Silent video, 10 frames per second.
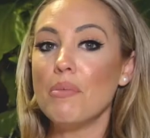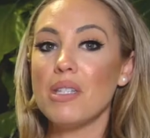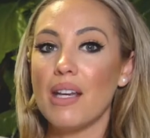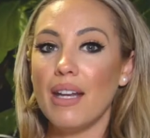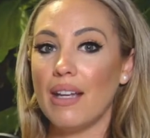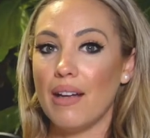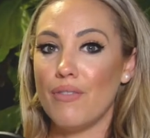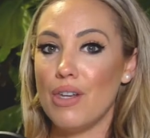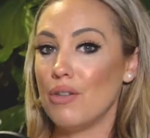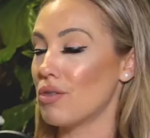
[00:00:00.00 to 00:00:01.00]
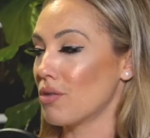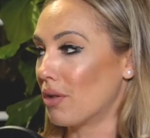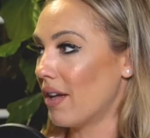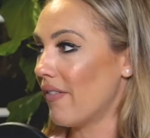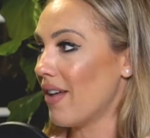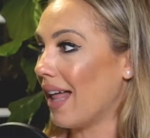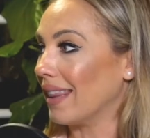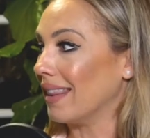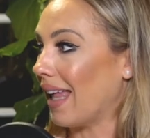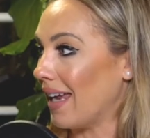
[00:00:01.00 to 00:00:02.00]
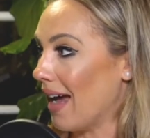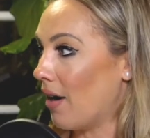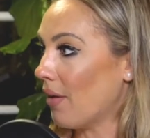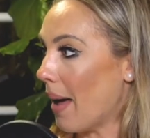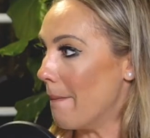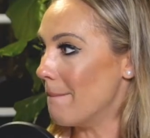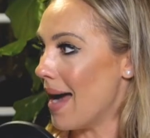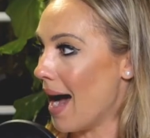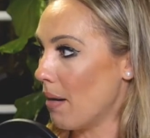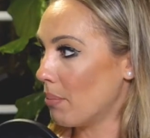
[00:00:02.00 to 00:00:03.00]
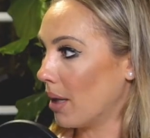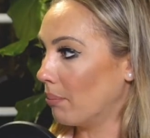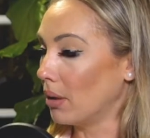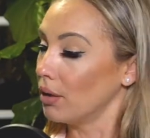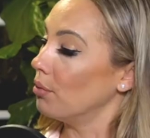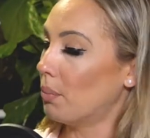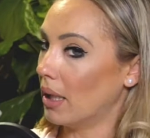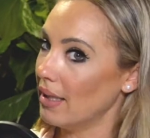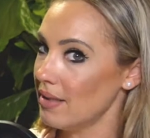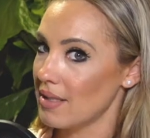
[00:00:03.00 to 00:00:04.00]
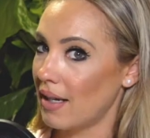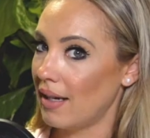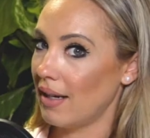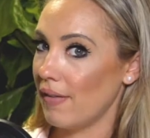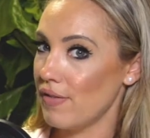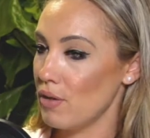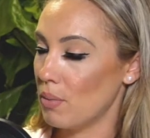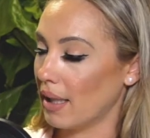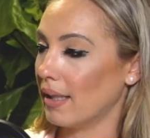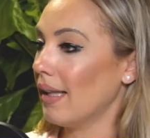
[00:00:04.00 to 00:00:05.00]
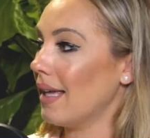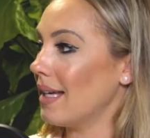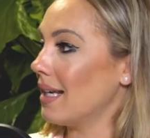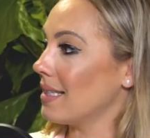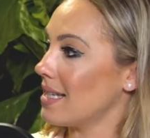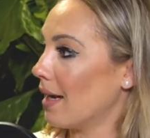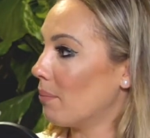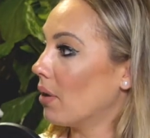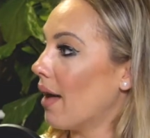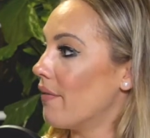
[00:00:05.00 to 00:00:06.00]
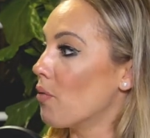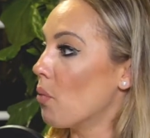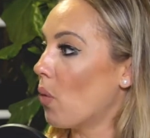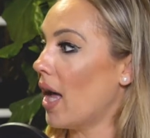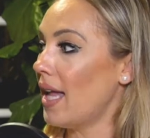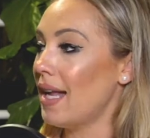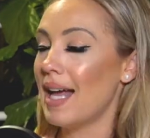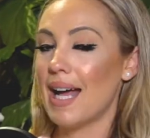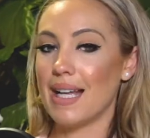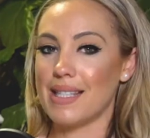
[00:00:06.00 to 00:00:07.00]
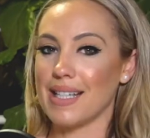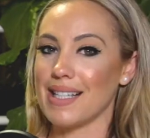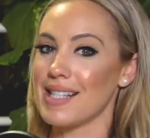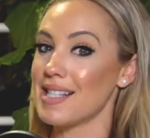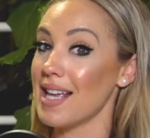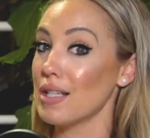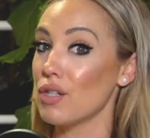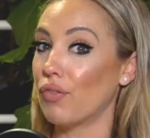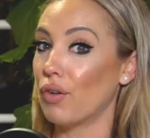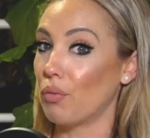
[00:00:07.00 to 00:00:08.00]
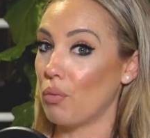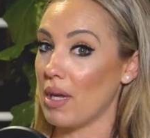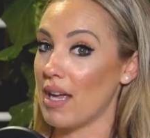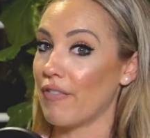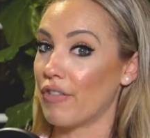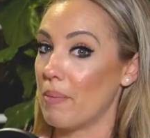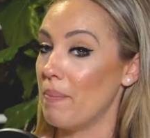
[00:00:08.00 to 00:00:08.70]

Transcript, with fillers: I'm just going to give you sort of a layout, a map, a blueprint, if you will, an example of what a successful week for